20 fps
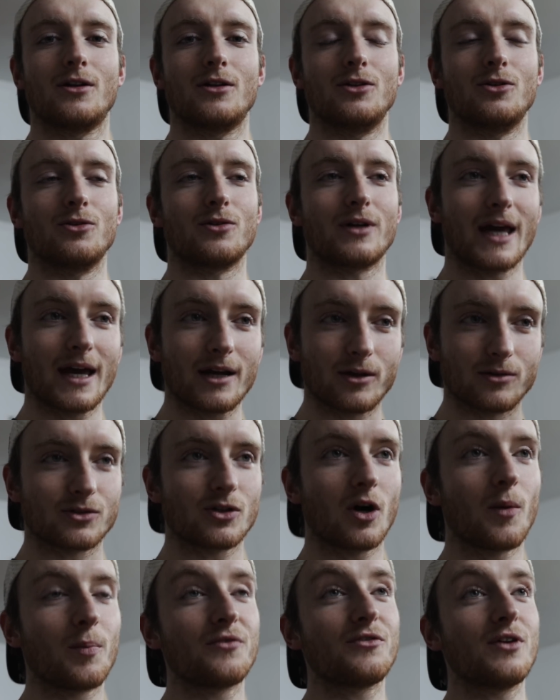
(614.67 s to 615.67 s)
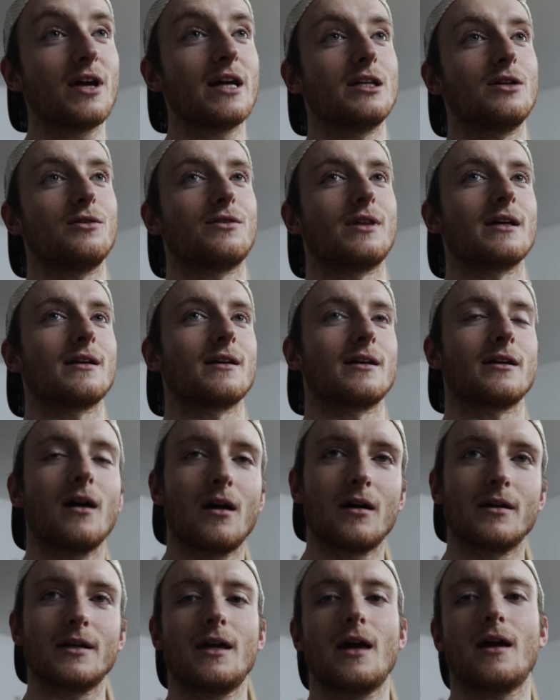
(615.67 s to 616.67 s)
you're getting on top of it and you think like,
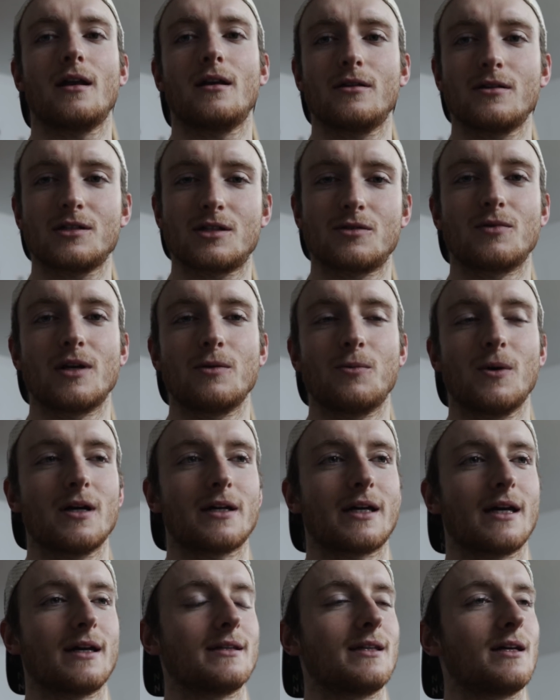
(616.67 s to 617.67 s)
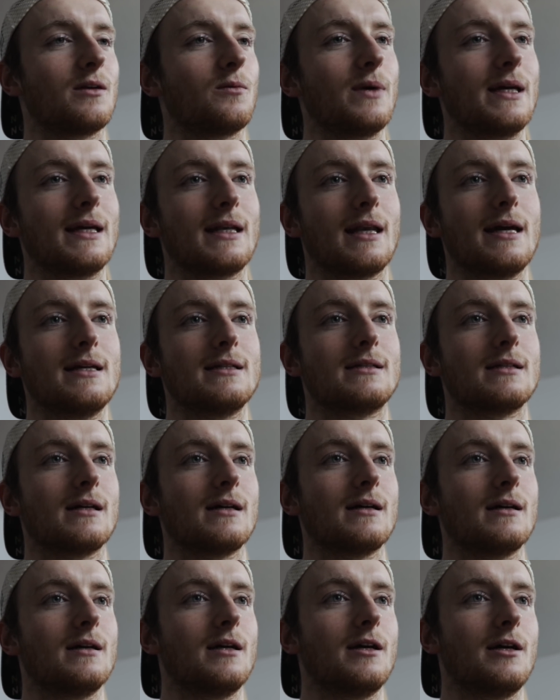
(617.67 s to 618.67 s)
oh yeah, no, this is really working. And then a week
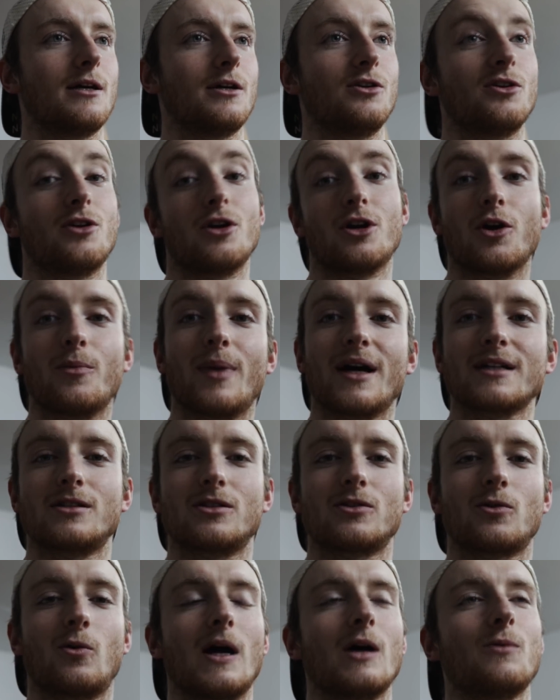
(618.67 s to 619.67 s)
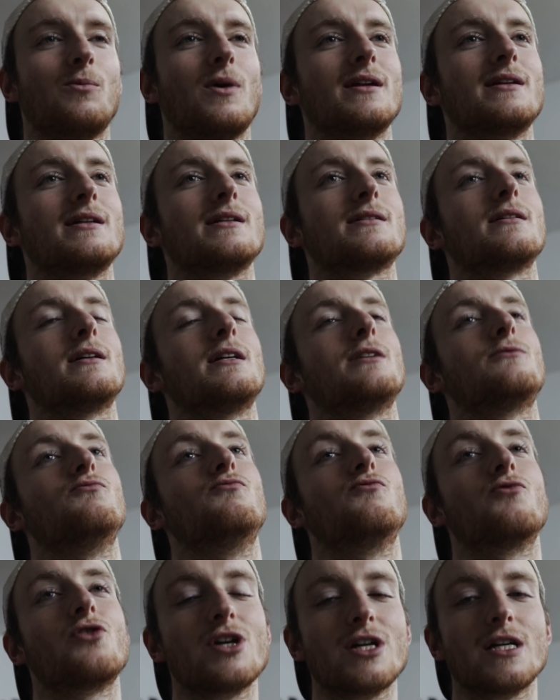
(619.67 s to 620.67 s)
later, you could go back to square one. It's
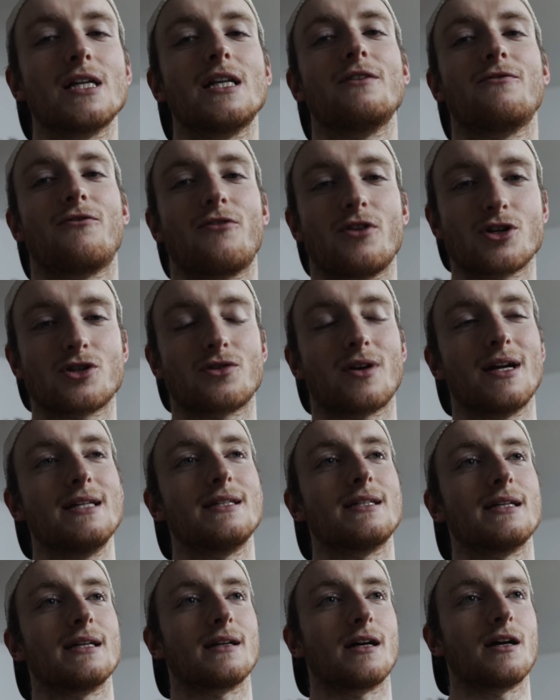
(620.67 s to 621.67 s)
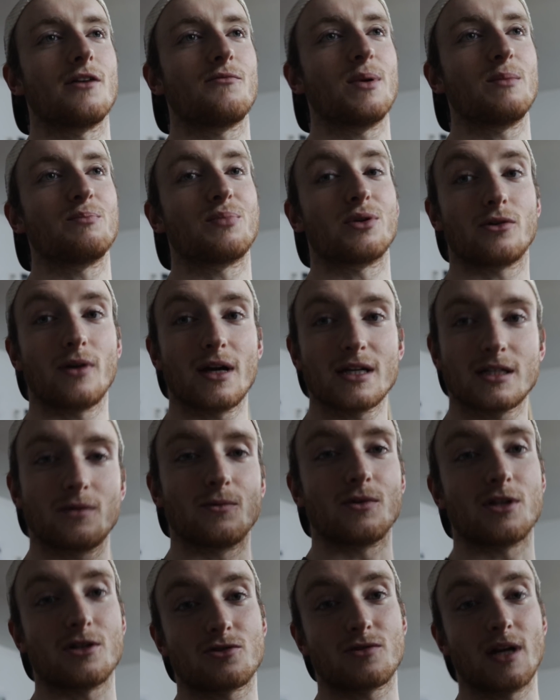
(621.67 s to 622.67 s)
really frustrating. Like, I've been progressing
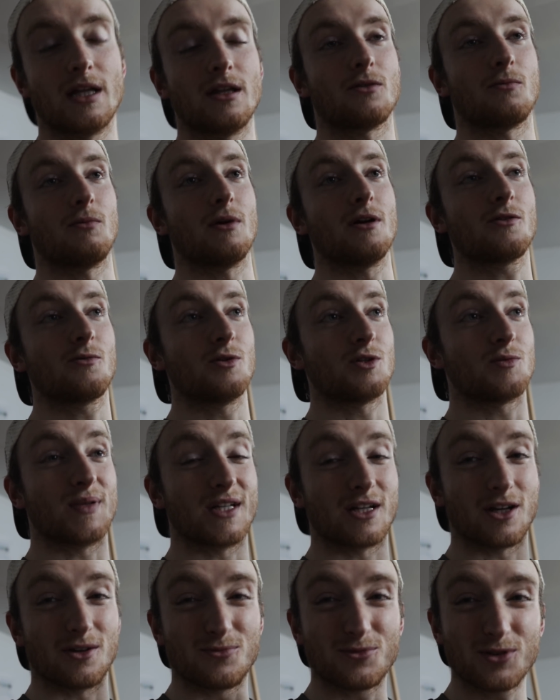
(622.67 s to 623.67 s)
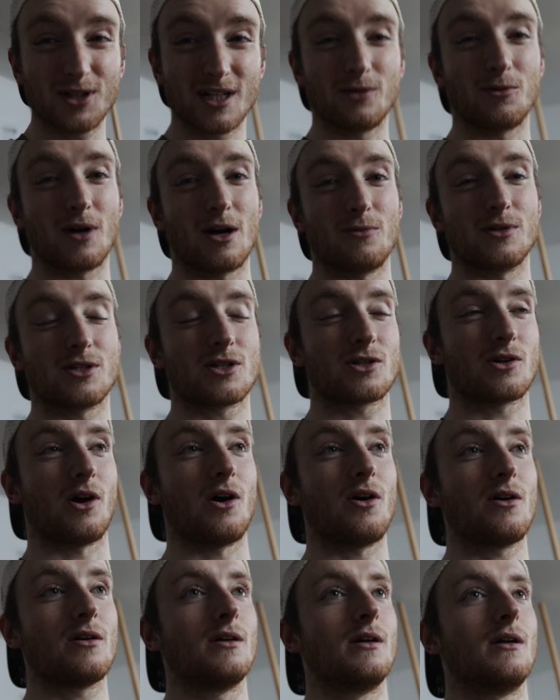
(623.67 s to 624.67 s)
with the strength work, which has been going really well with
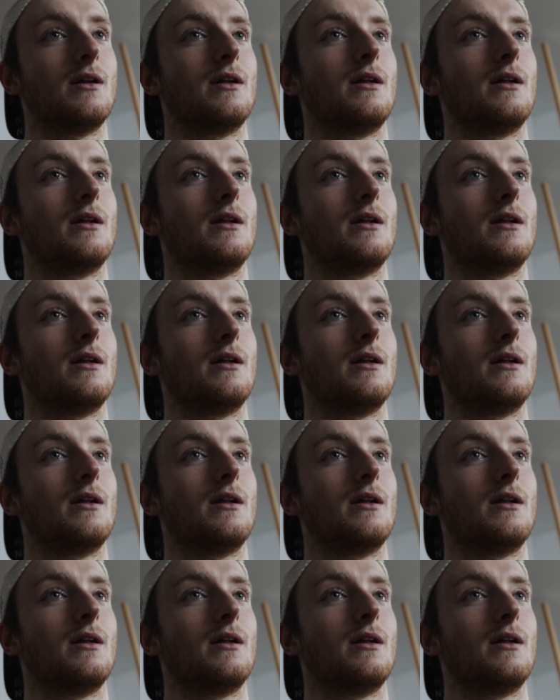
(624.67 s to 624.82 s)
Scott,